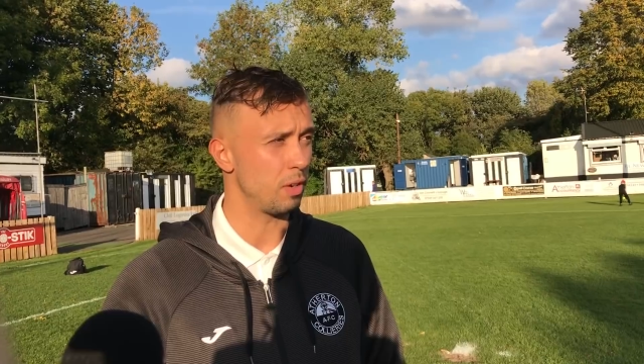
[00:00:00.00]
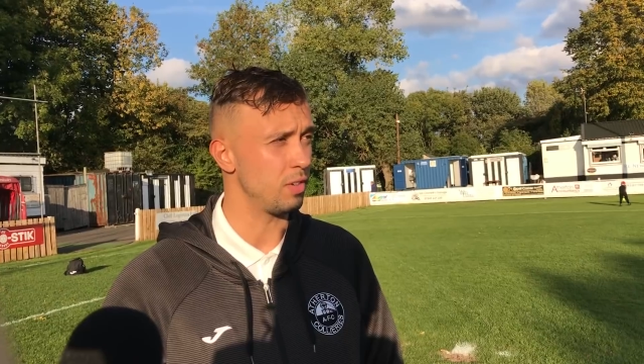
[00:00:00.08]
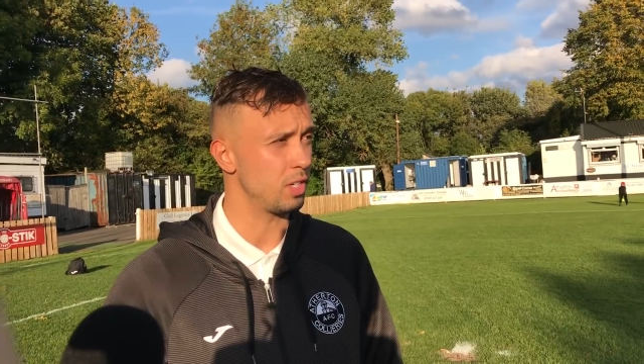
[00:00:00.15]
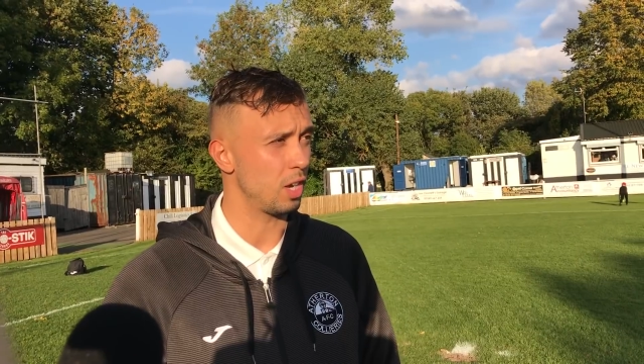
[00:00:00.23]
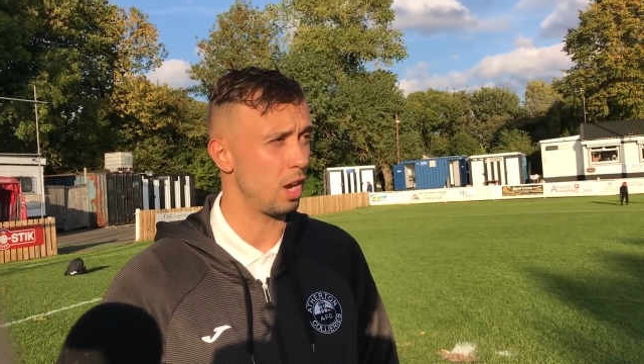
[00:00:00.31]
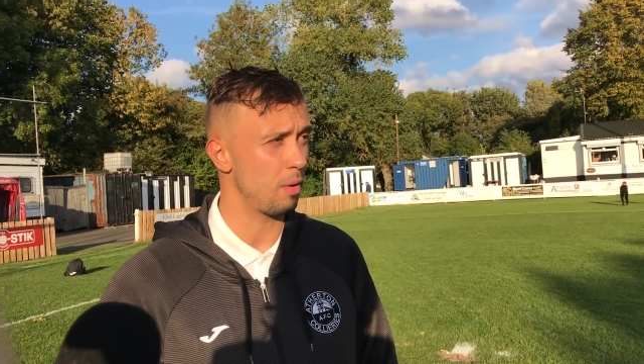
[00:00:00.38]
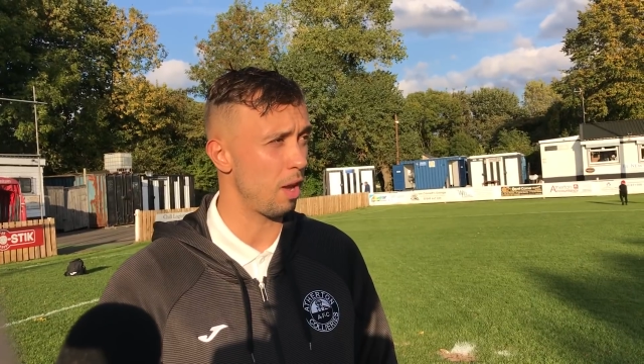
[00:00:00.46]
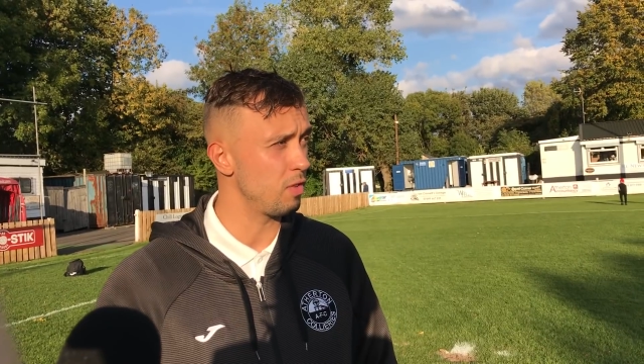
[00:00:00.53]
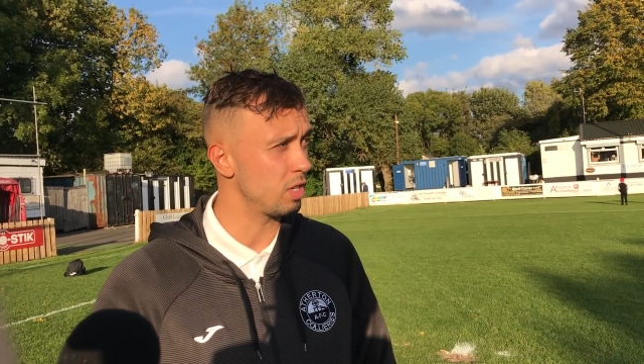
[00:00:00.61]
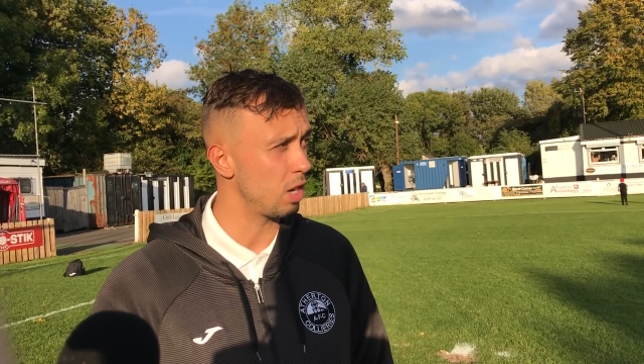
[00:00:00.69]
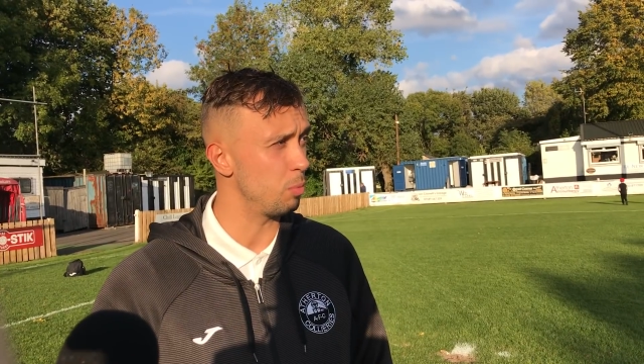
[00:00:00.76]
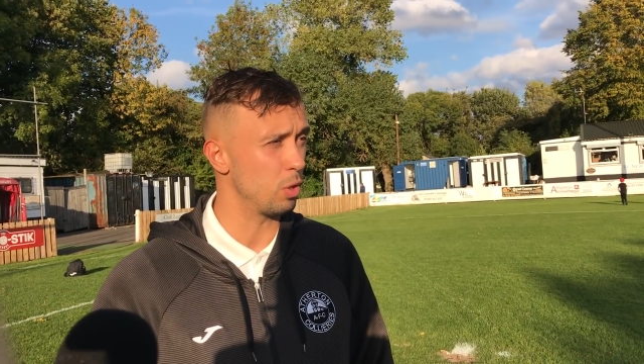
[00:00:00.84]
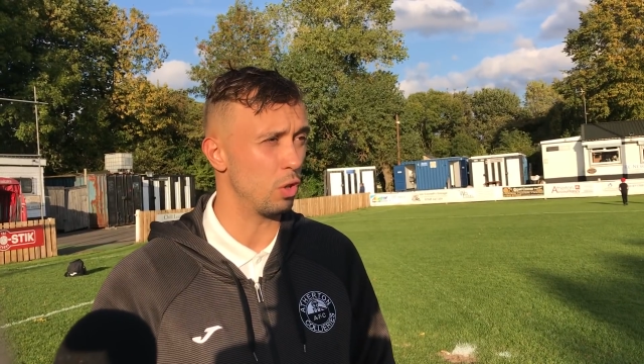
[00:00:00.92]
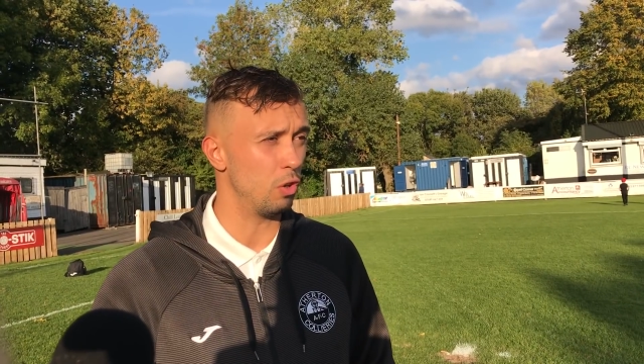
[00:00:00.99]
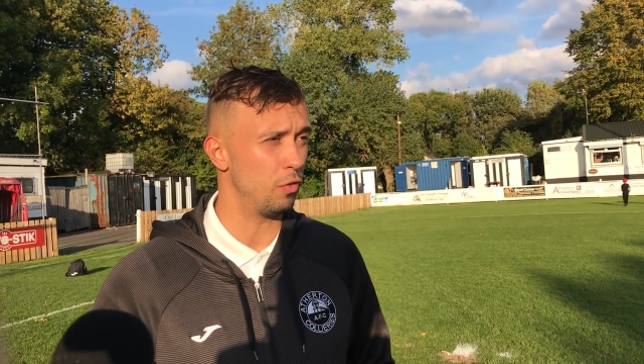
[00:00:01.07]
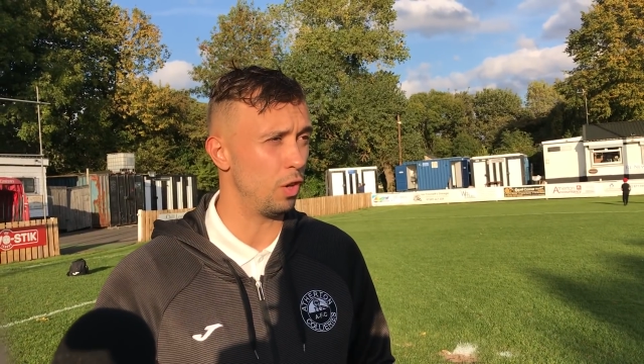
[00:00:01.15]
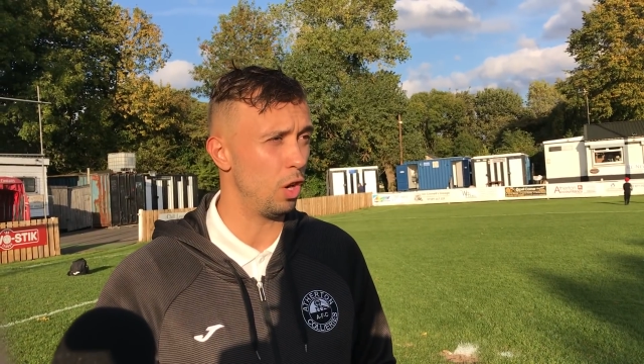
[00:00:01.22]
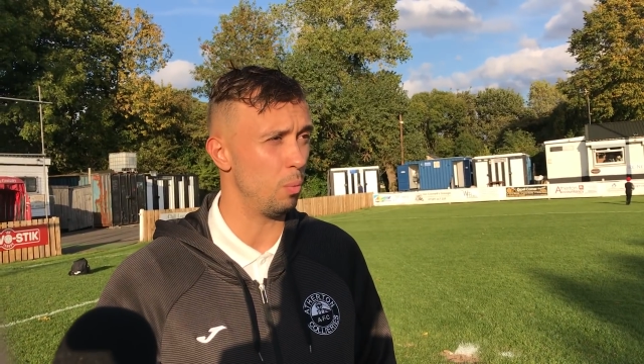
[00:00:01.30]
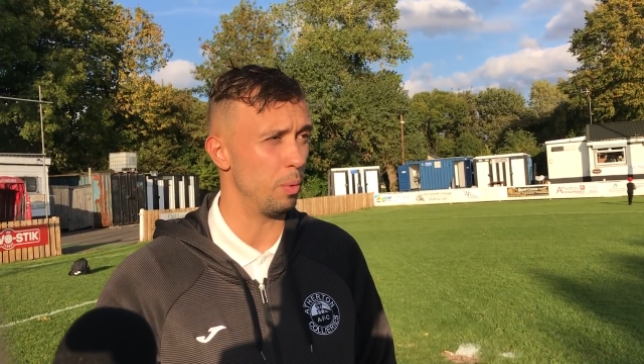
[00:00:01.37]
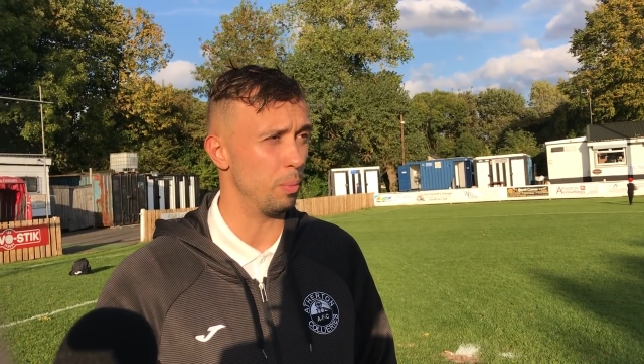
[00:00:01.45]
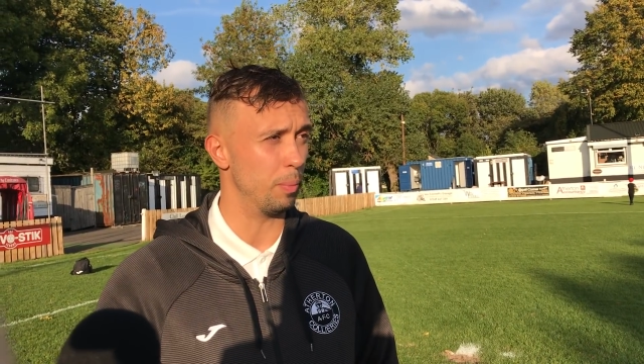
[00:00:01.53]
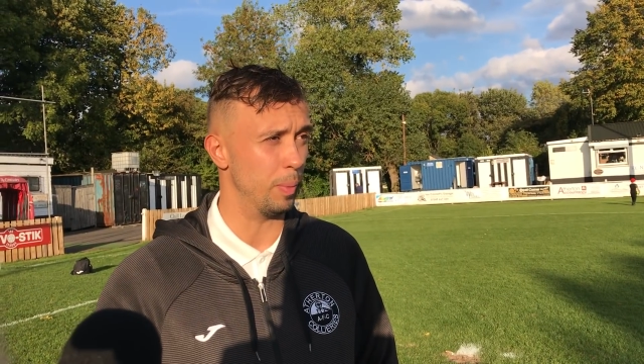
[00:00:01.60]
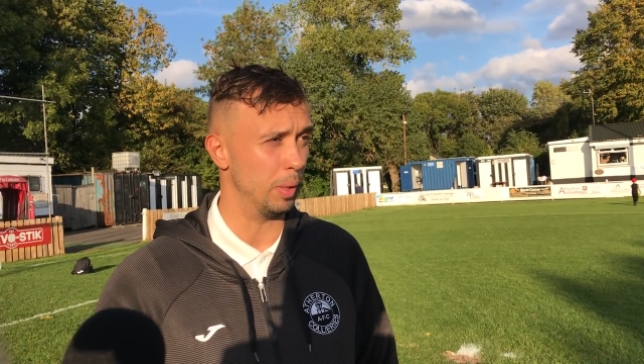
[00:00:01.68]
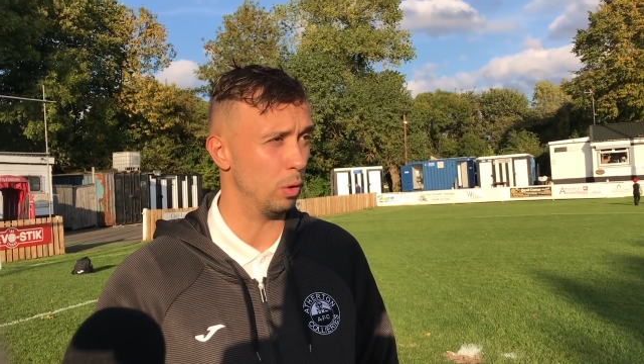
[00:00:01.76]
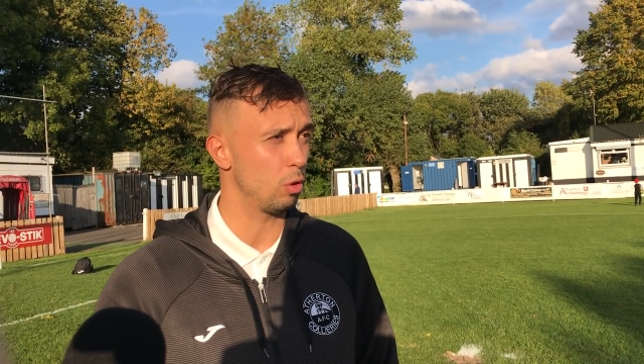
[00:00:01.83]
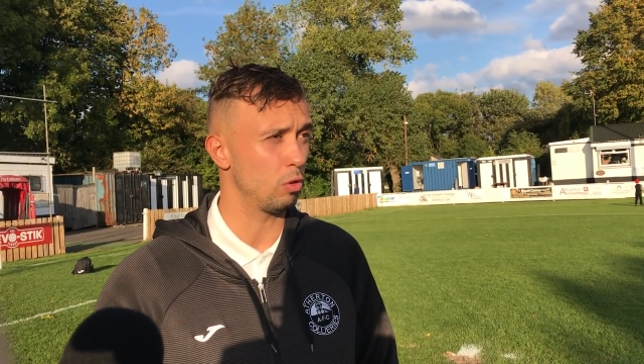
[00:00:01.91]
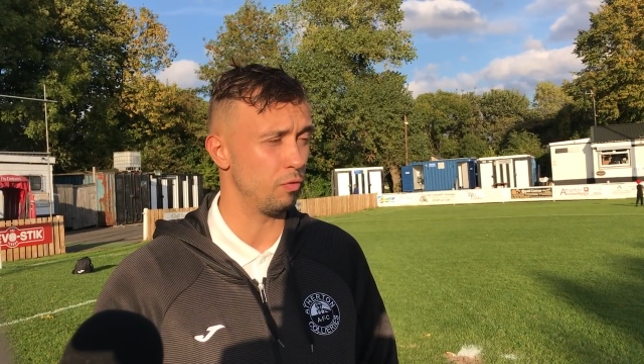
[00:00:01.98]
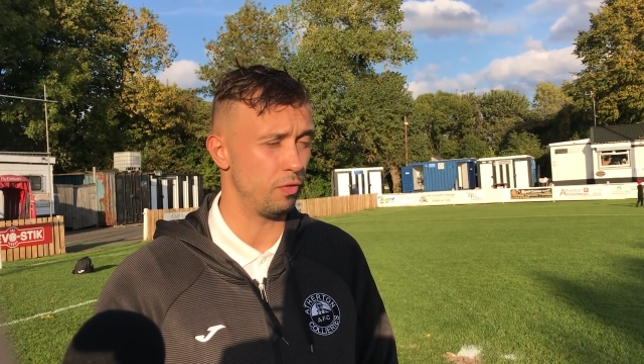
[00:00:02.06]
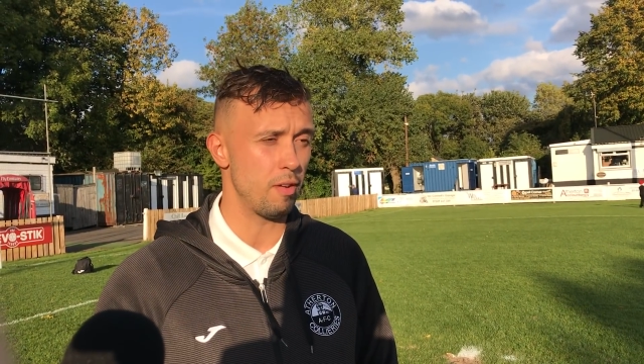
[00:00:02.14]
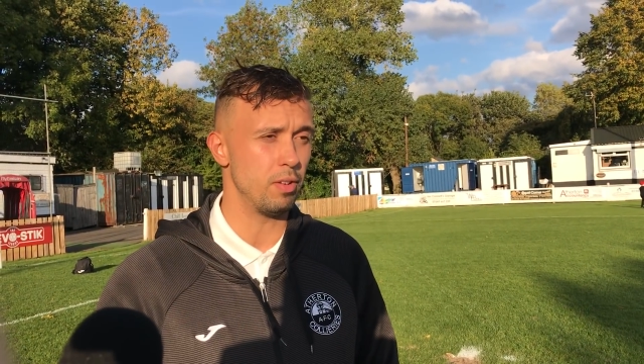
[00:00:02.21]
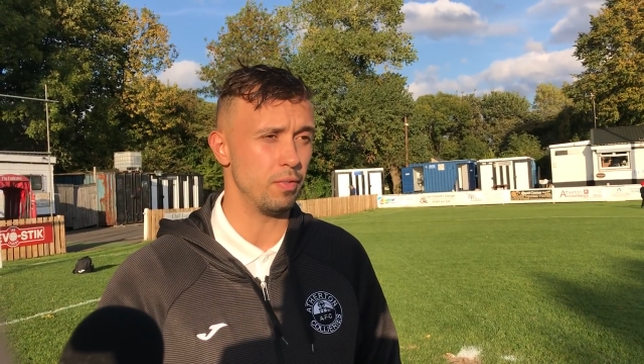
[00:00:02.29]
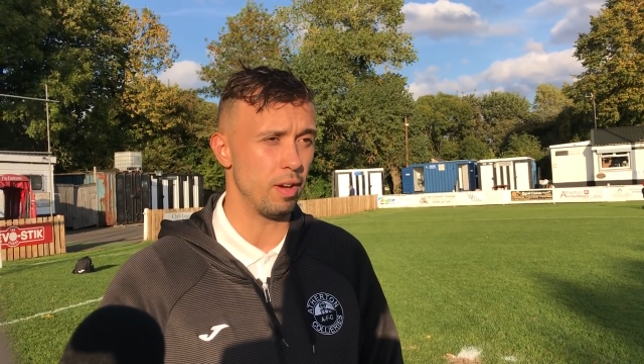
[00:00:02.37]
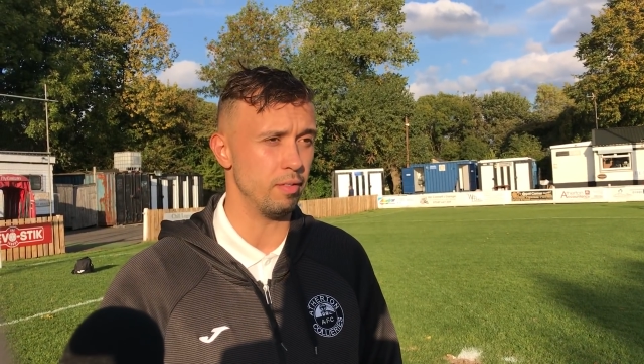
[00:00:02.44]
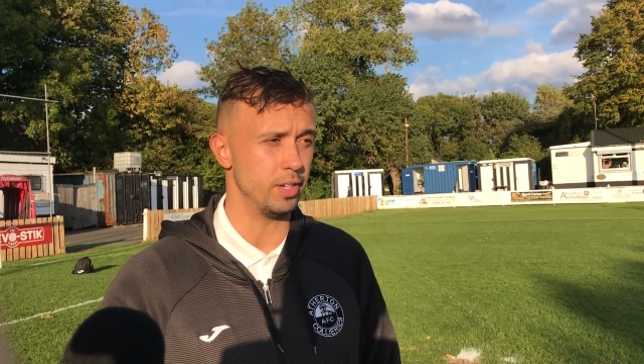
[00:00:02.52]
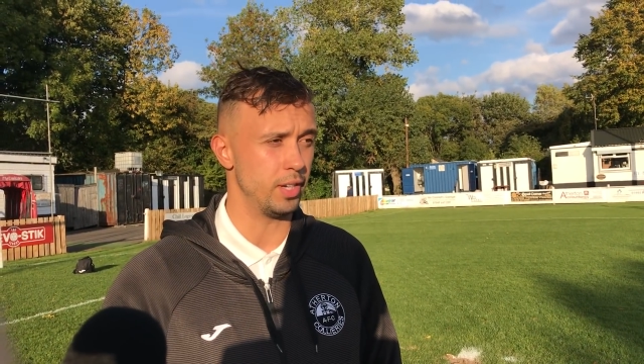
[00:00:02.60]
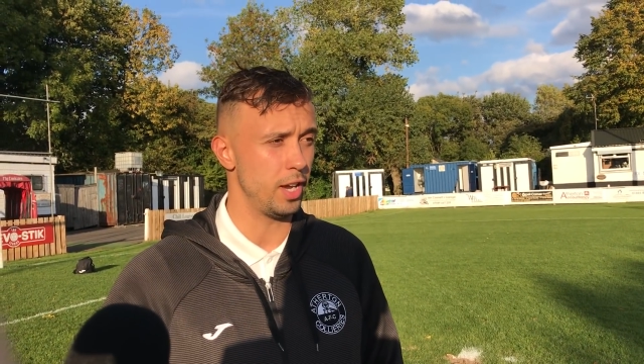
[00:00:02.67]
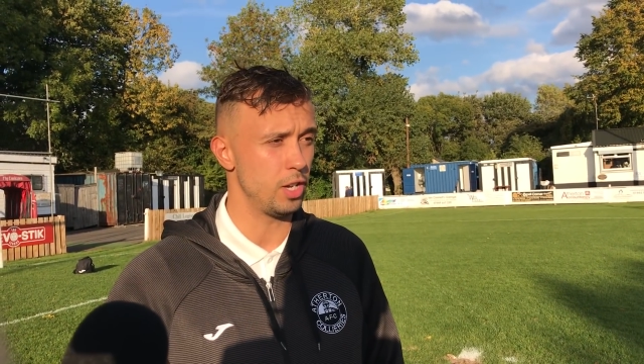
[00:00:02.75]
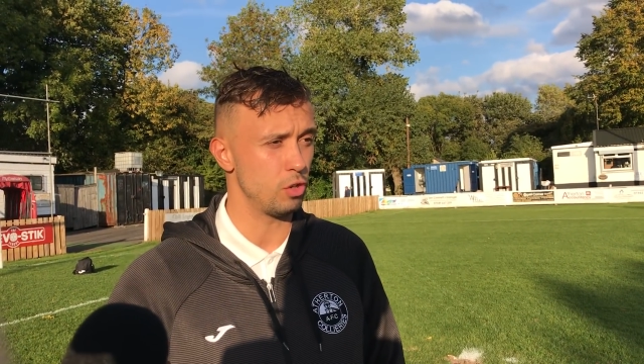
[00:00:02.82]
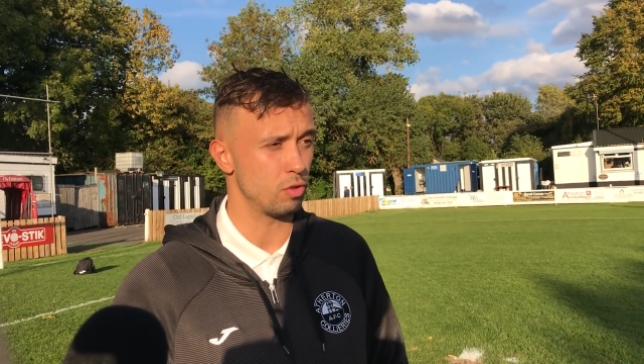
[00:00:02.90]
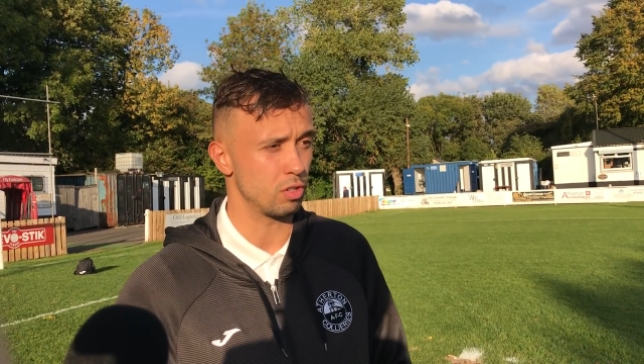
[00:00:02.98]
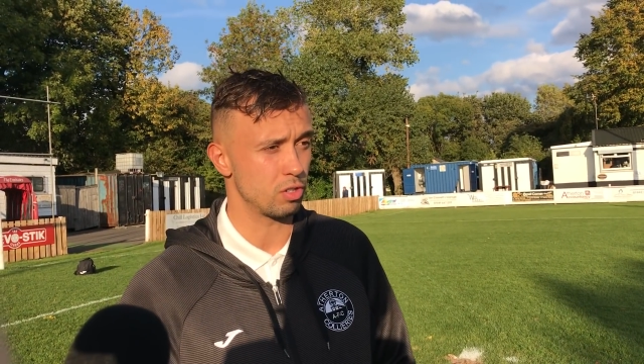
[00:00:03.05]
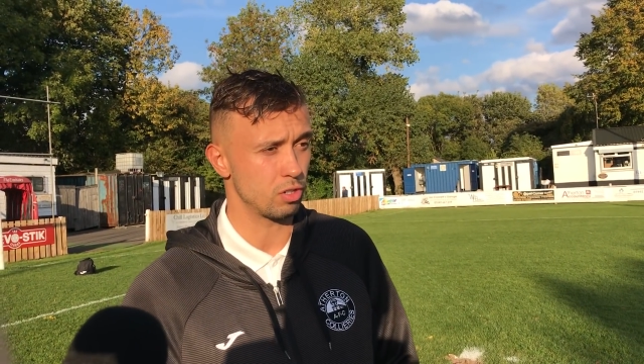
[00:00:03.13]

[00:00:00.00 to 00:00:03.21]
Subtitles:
Every time we go forward, we look very, very dangerous.